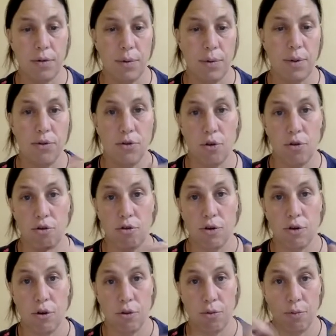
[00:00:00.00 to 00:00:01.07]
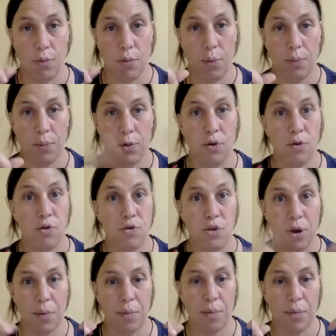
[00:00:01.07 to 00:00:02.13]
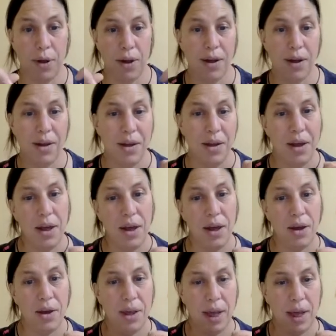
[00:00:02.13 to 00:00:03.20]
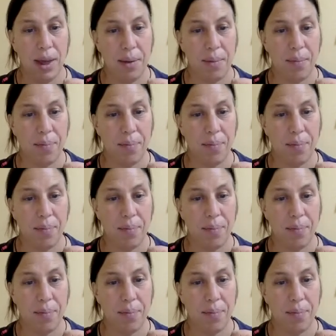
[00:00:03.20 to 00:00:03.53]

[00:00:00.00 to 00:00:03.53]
When the toaster goes pop, you jump. Okay.